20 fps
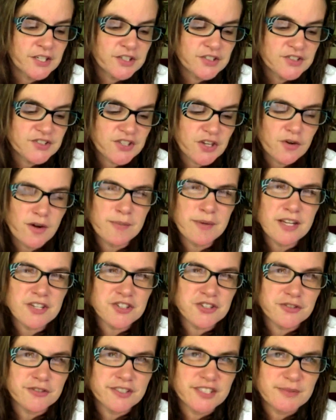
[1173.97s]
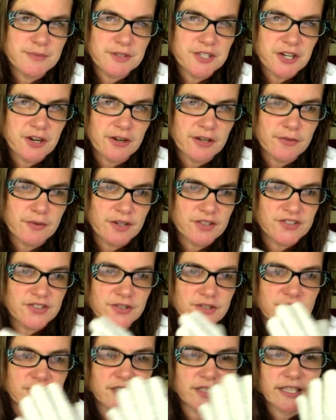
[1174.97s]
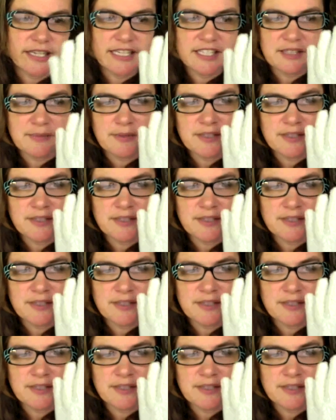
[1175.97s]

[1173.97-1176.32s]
So I'm not sure it's particularly well suited to lace,